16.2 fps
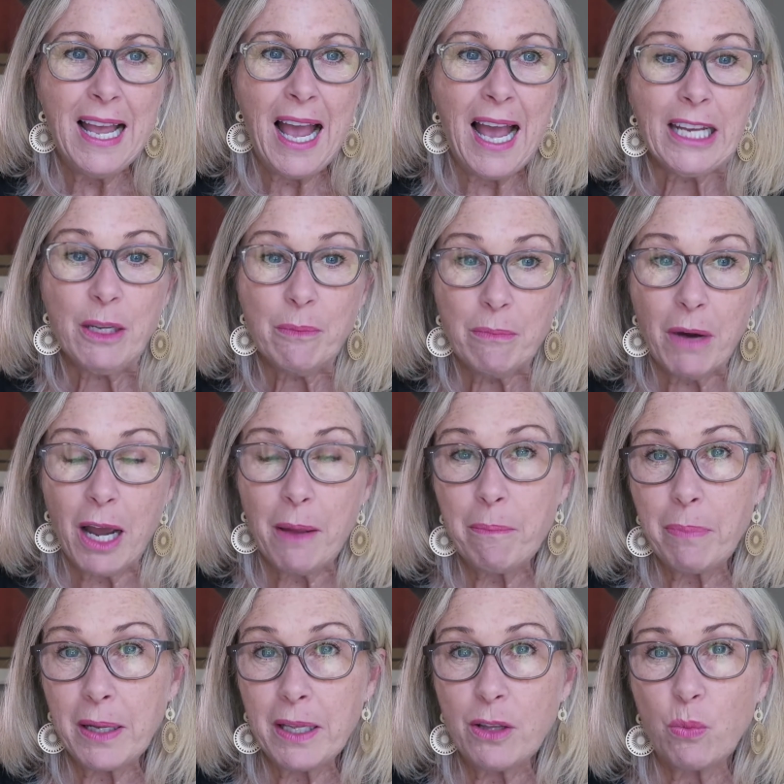And it
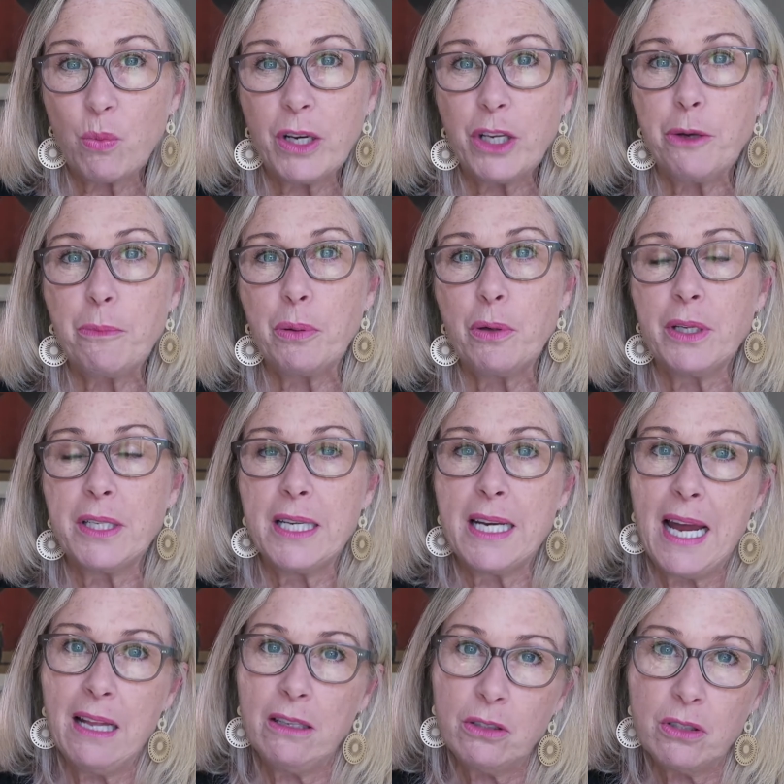might be that when you point it
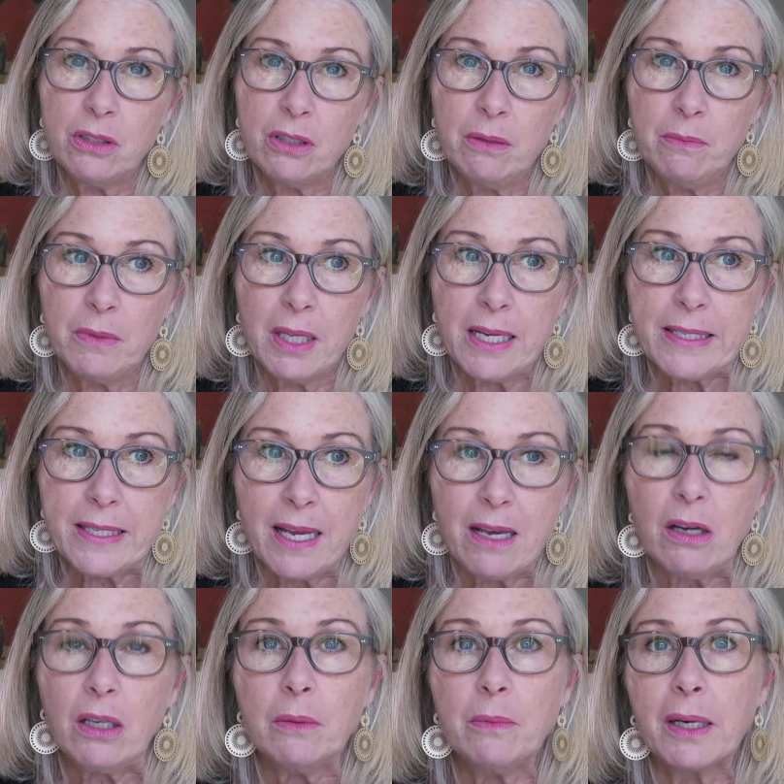out to them, they say,
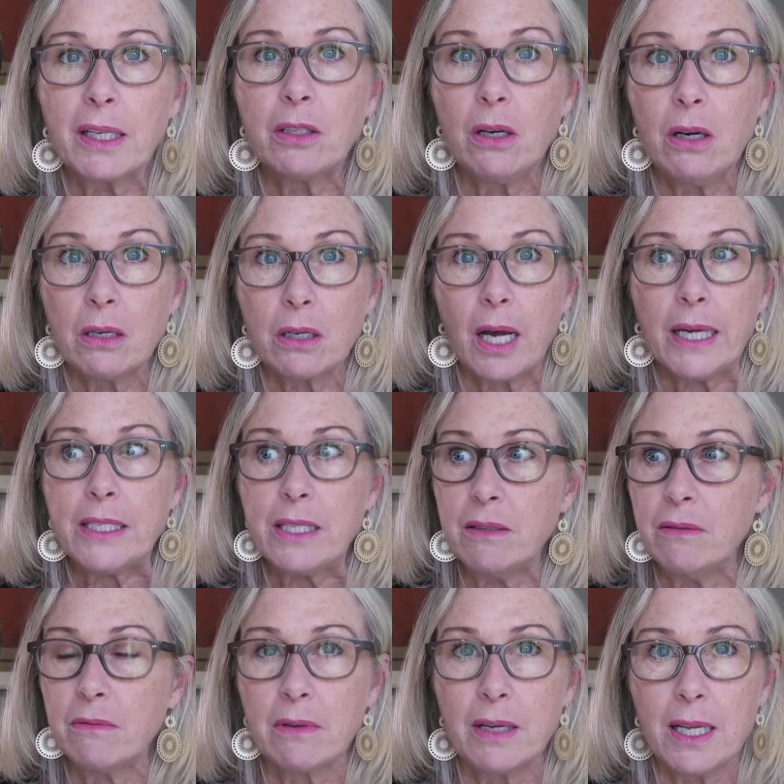oh my God, I
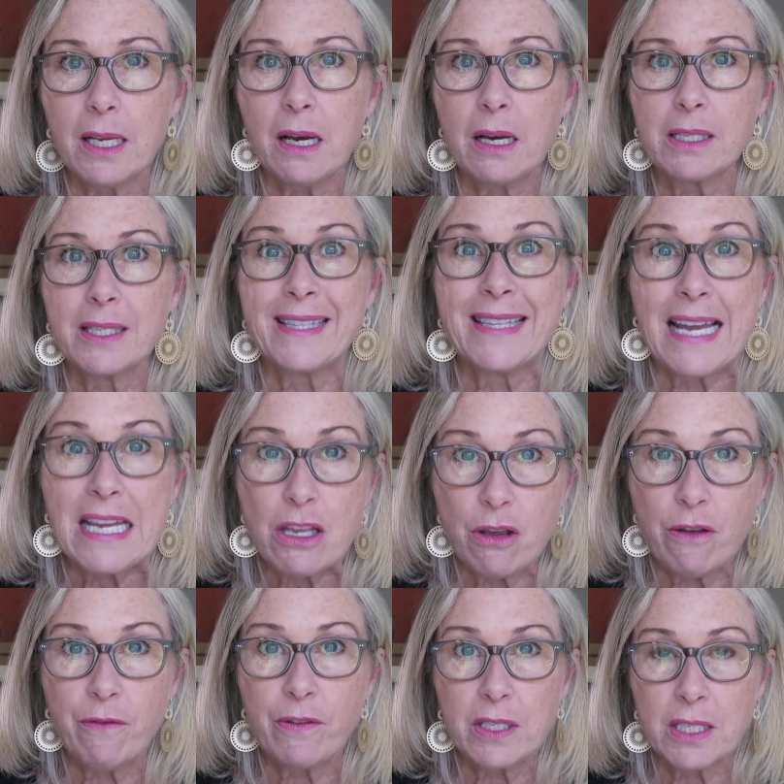didn't realize. Thank
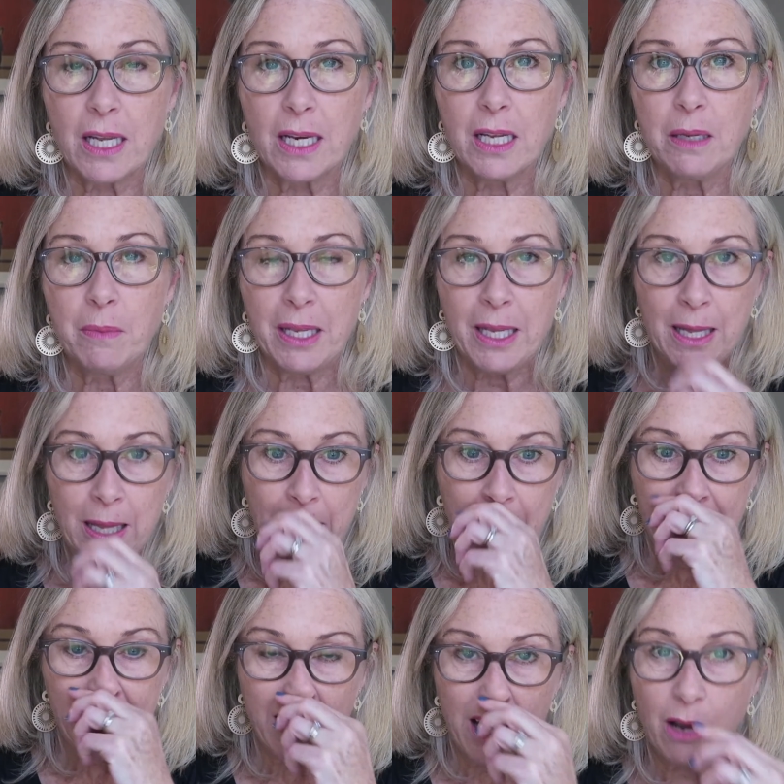you for telling me,
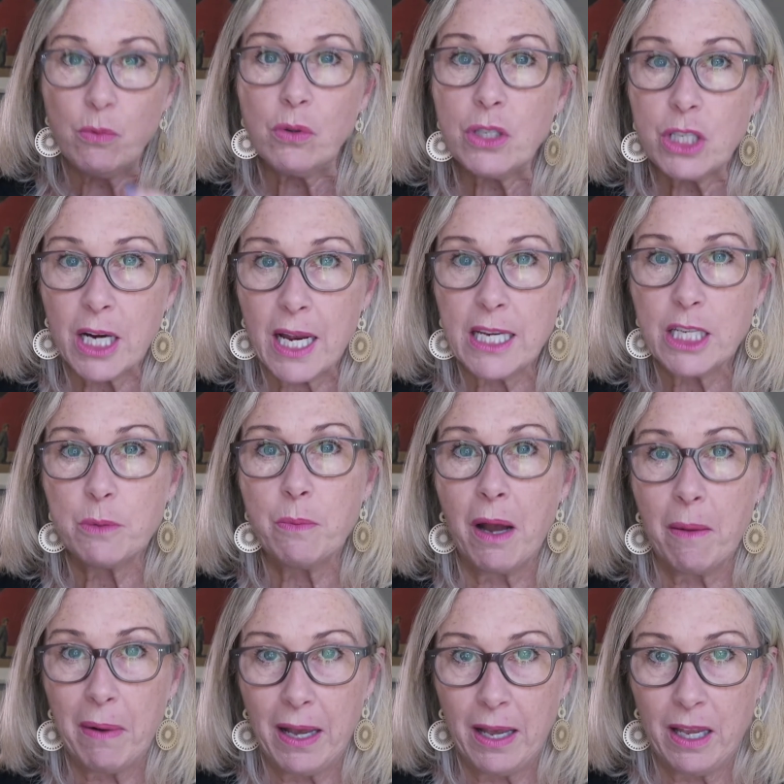and I will change
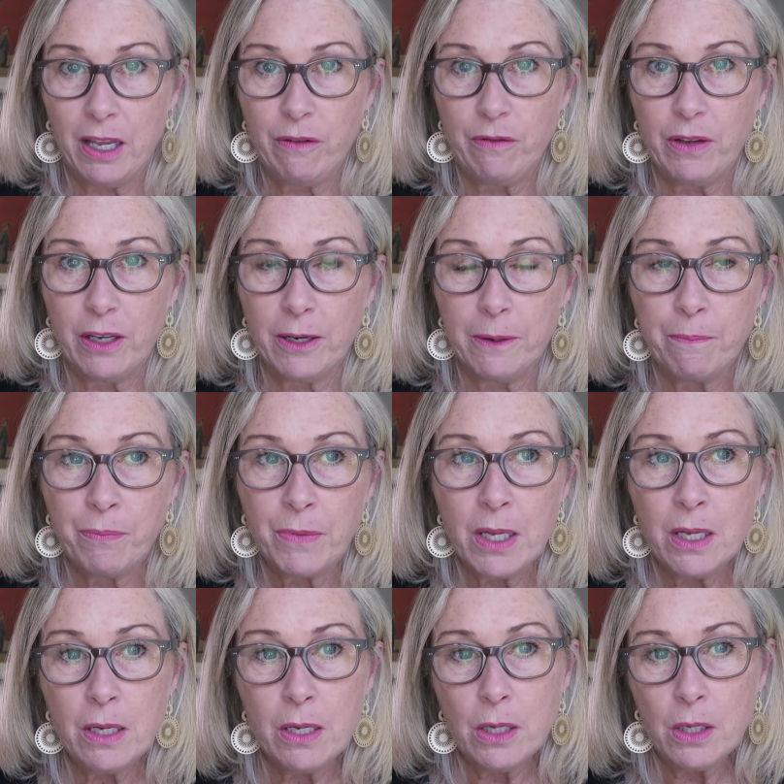my behavior.
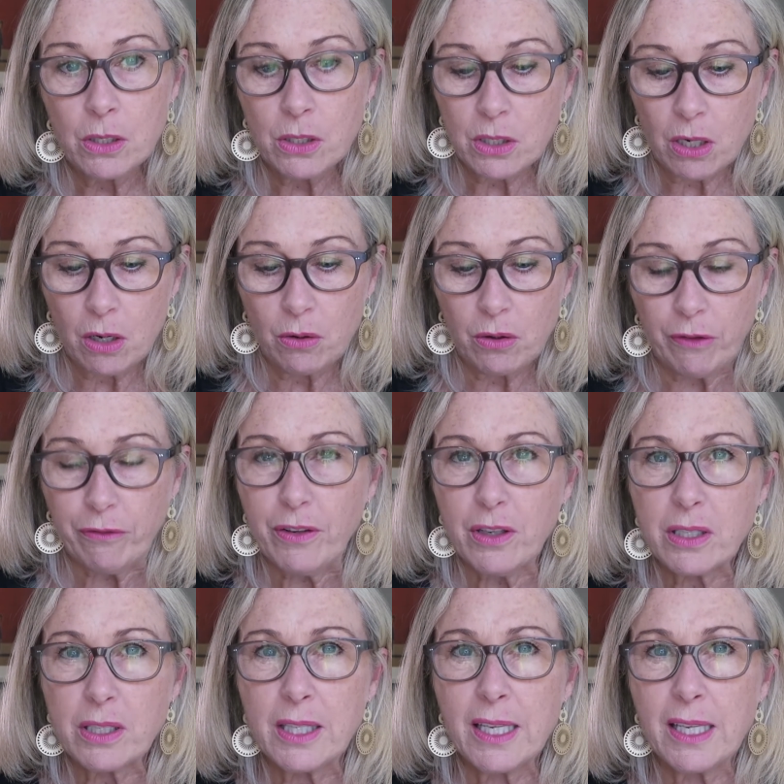So the
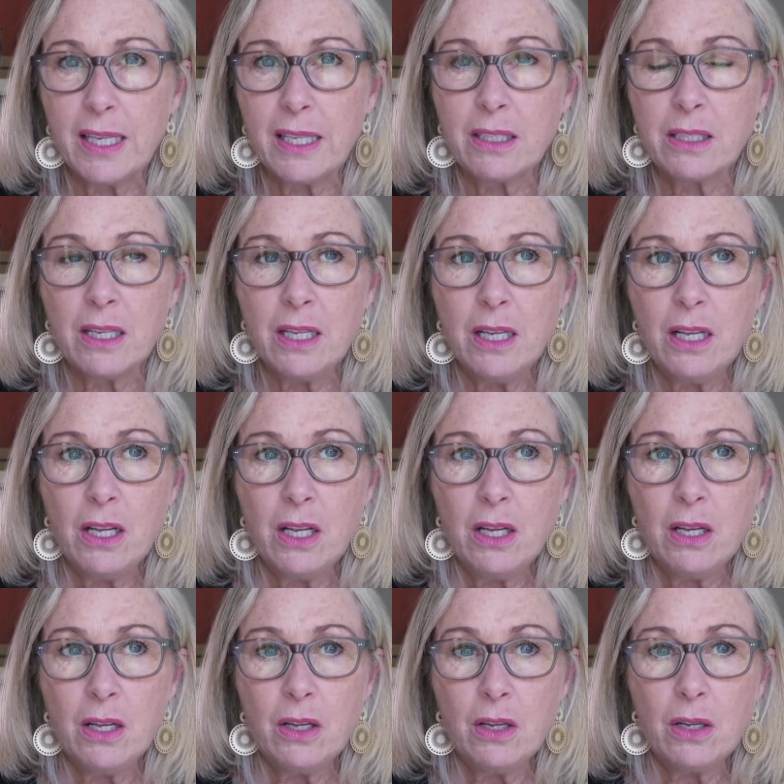first thing is,
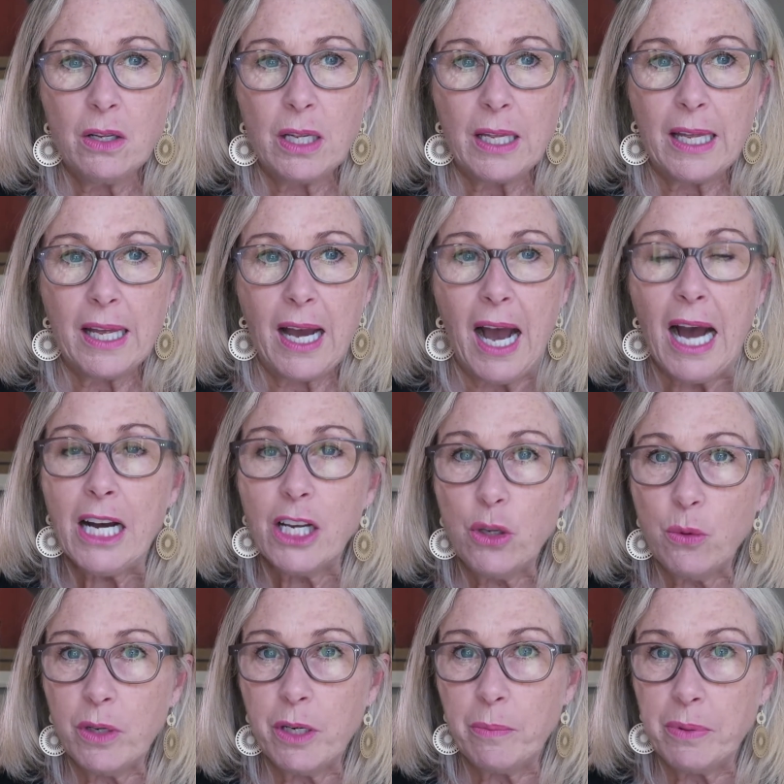are
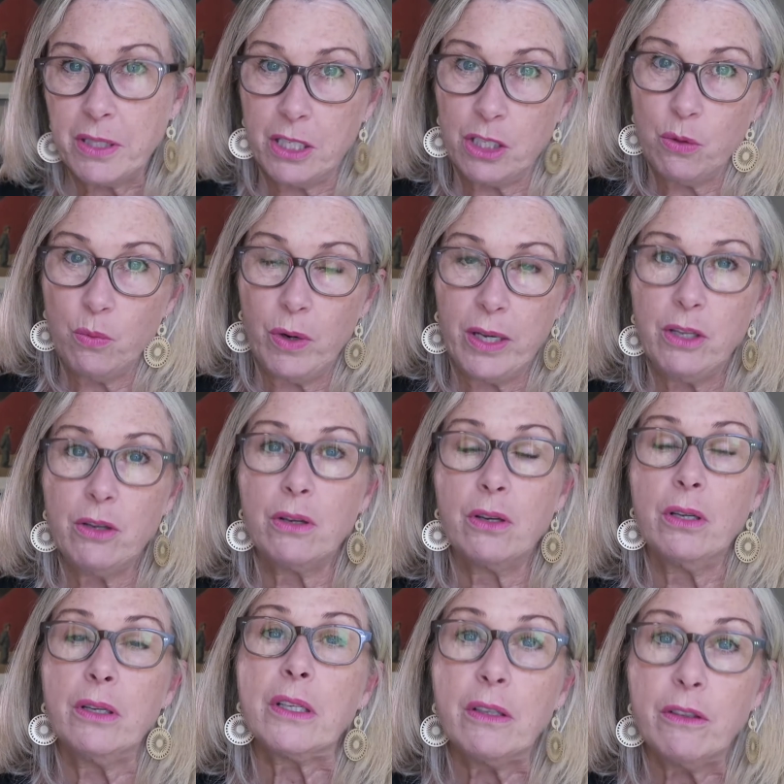you in a position where you
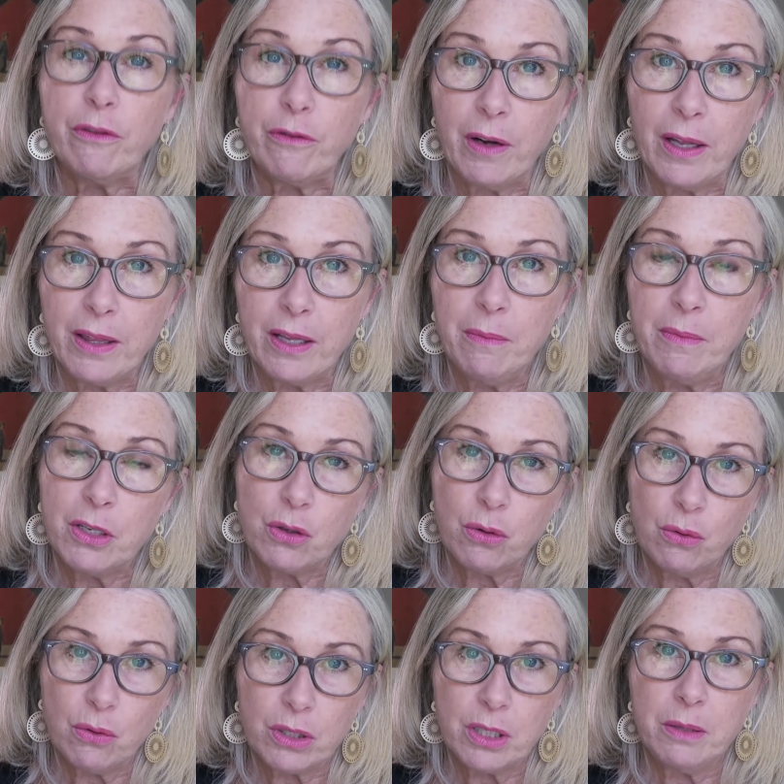can confront them and
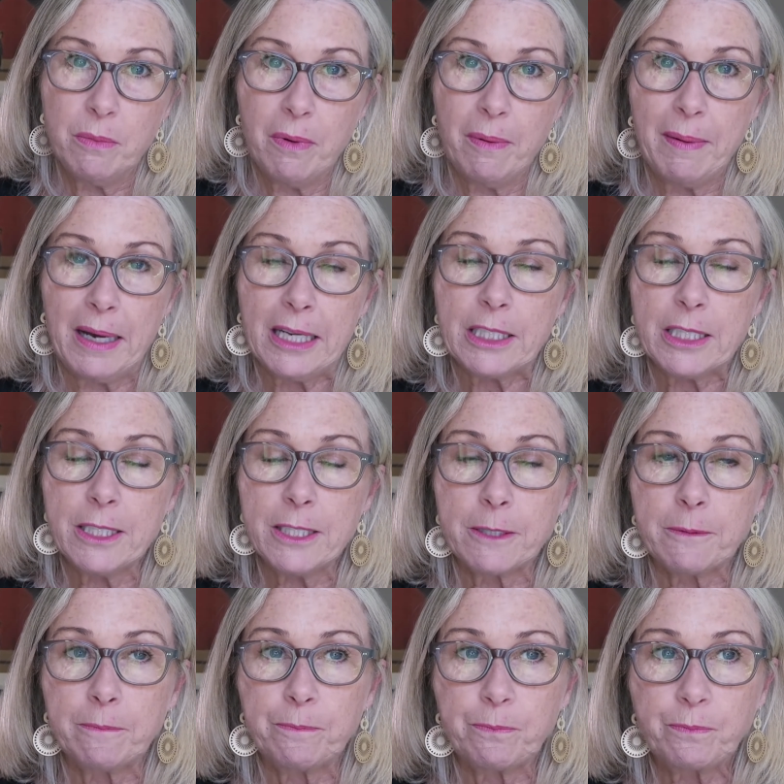talk to them about
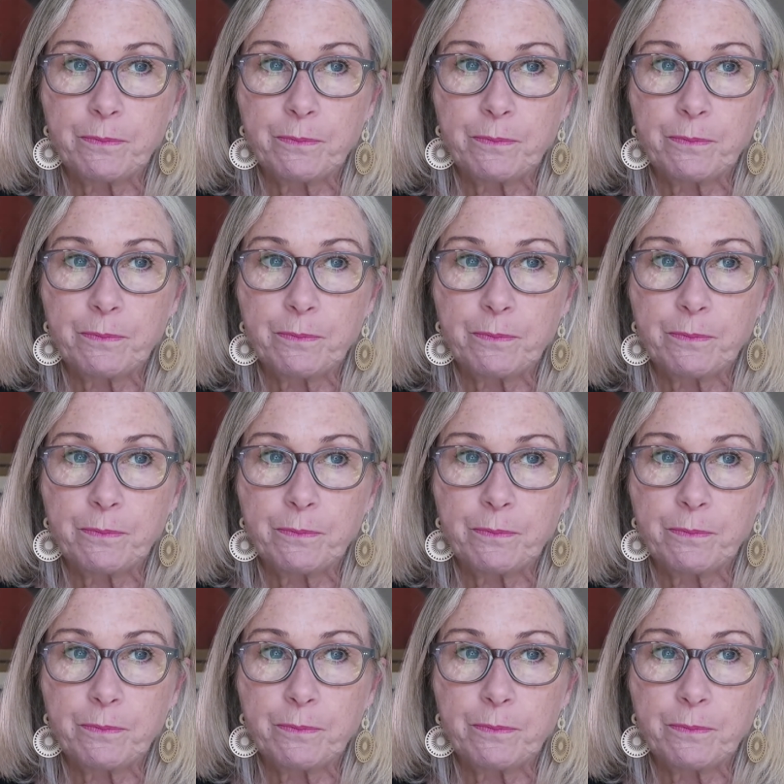it?